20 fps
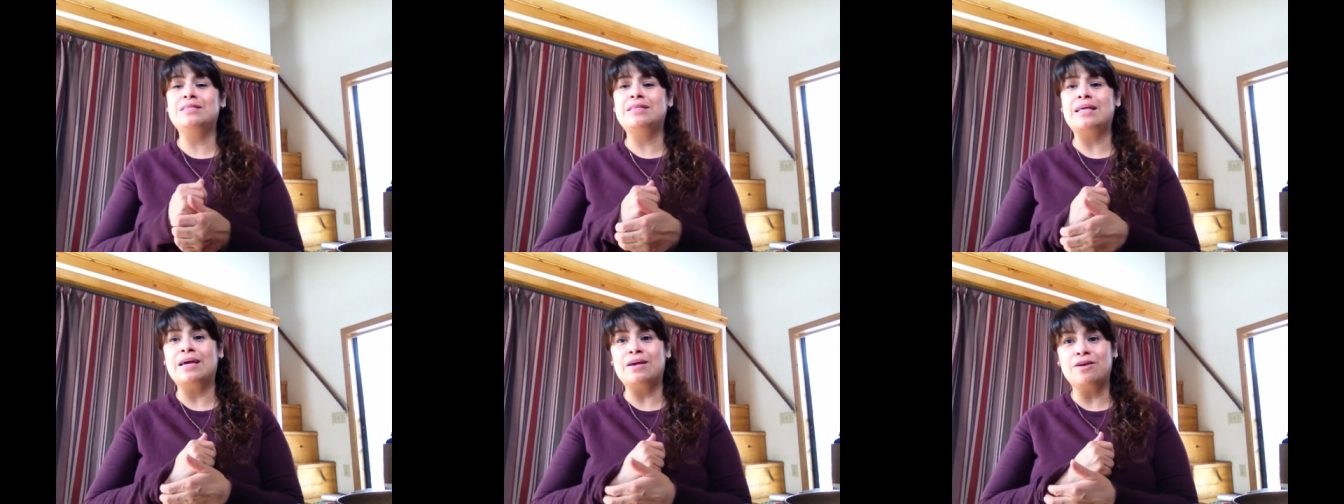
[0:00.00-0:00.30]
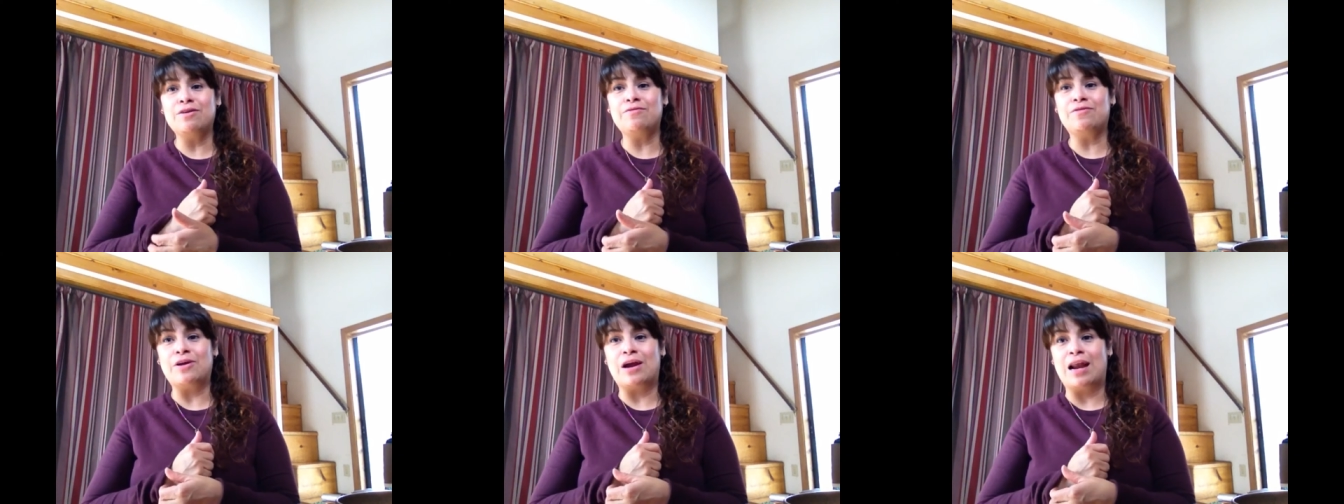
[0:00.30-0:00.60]

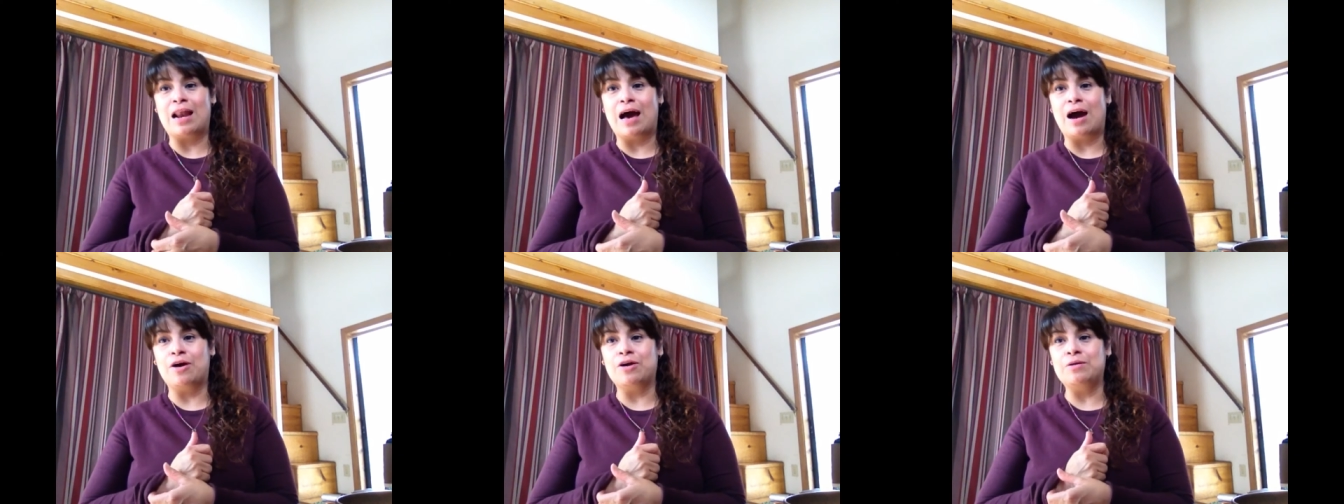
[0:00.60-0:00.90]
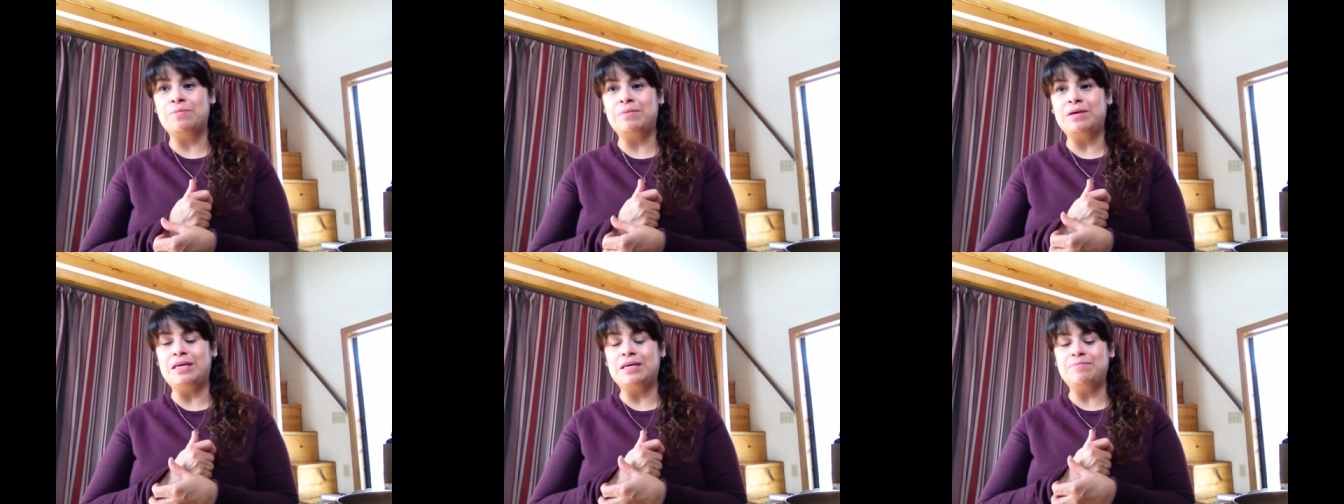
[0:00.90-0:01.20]
Thank you for
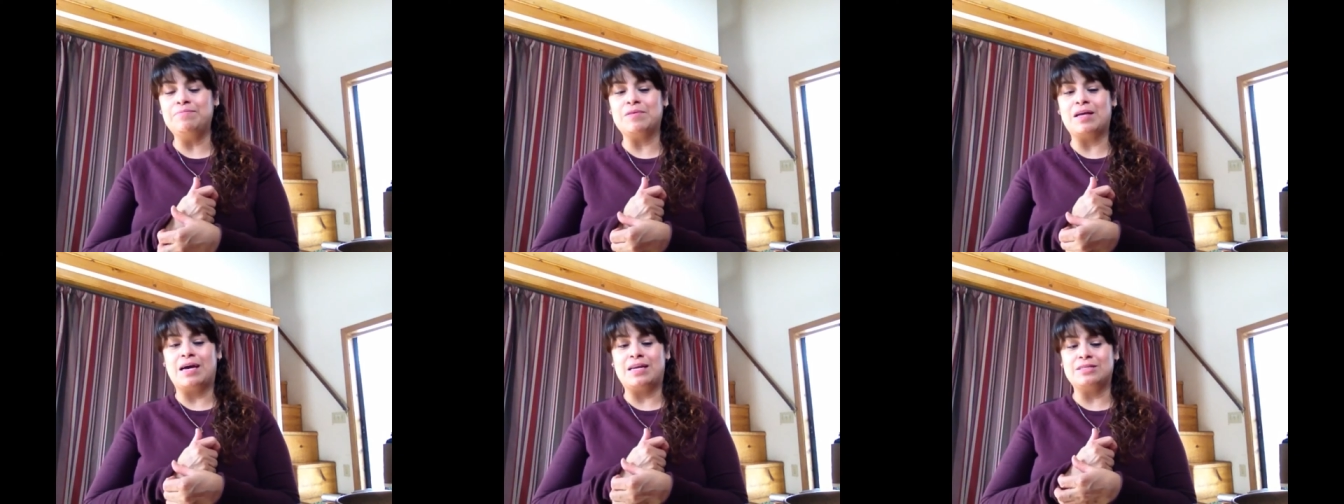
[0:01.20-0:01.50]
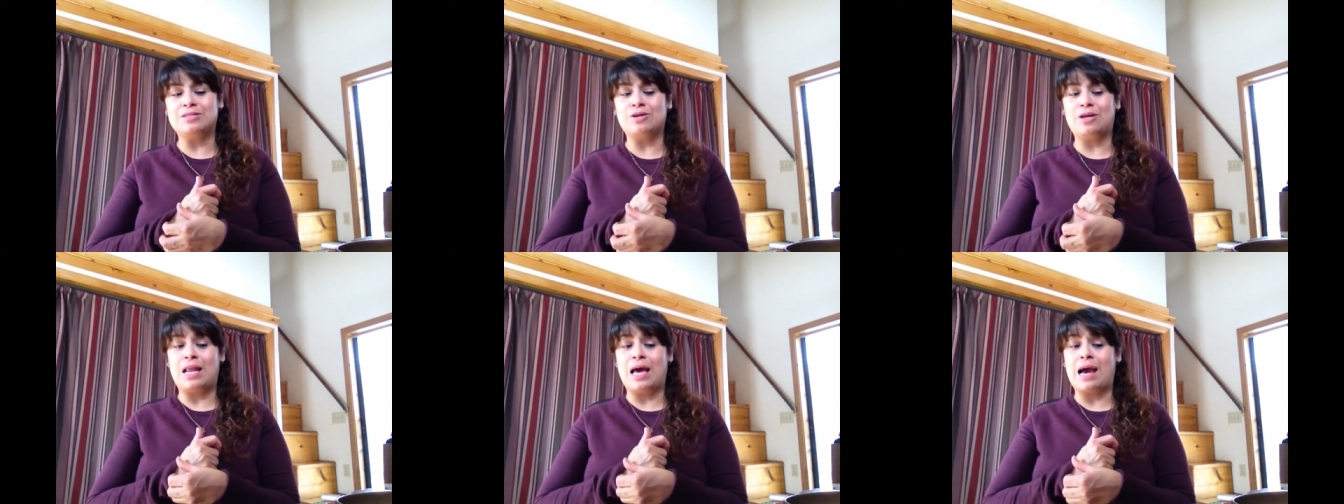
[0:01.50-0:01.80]
allowing me. That
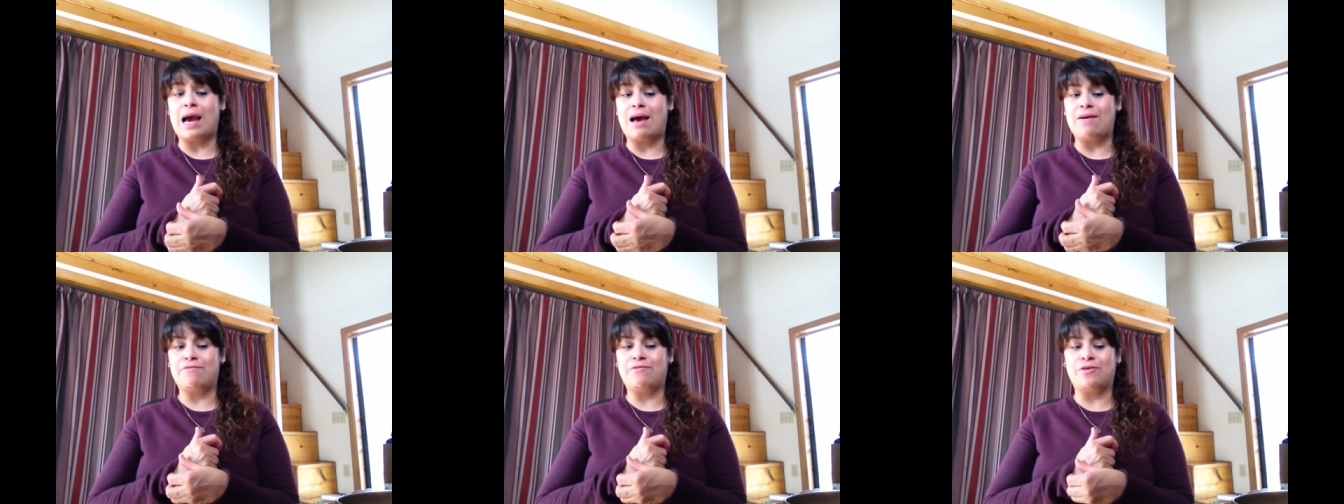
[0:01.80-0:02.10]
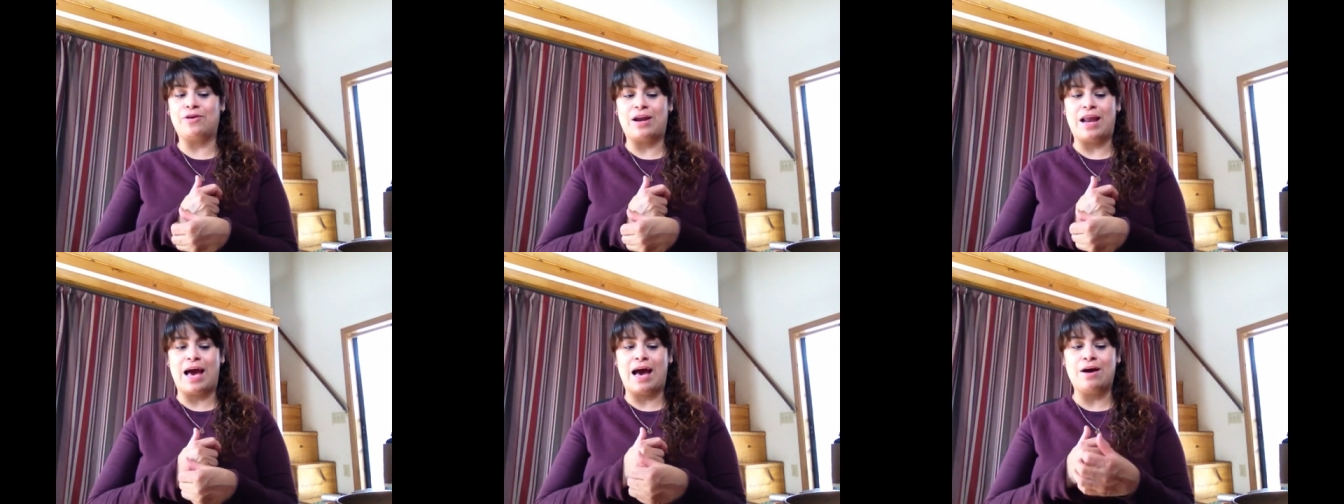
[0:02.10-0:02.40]
is all I have
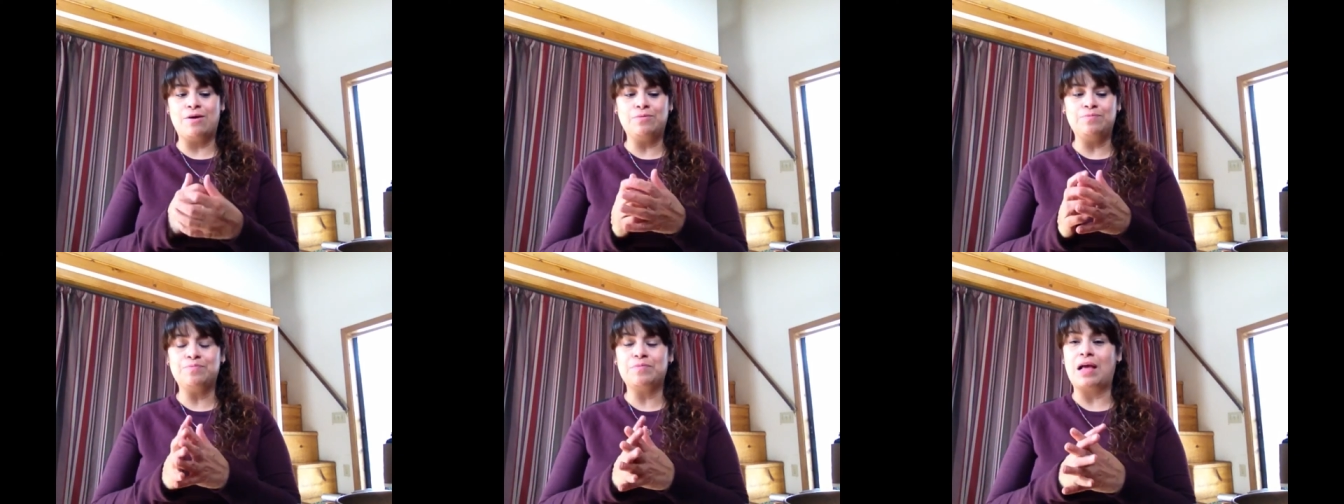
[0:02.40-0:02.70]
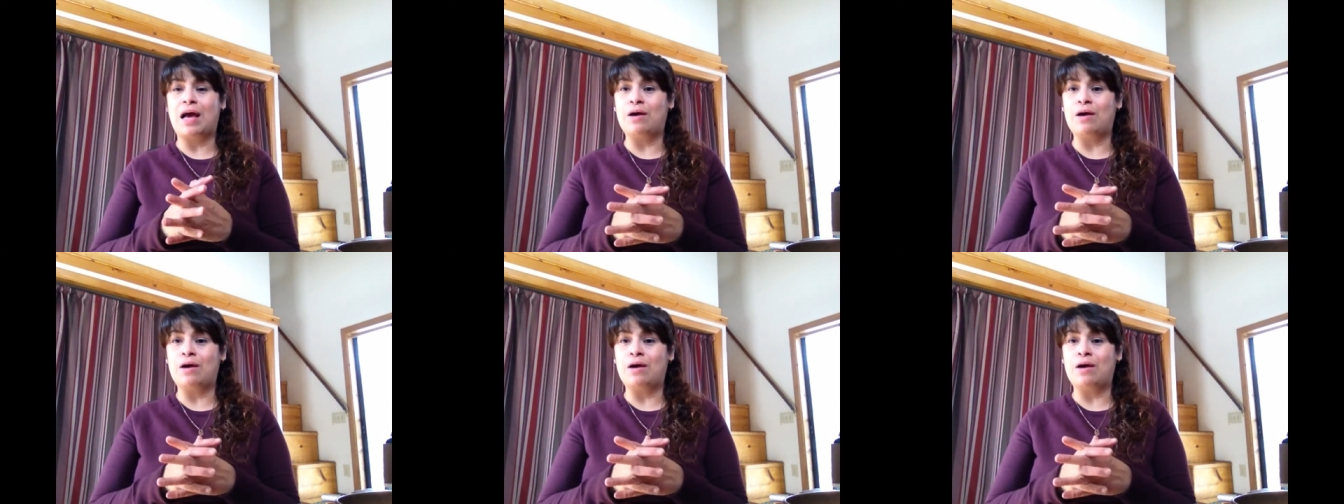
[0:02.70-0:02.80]
for now.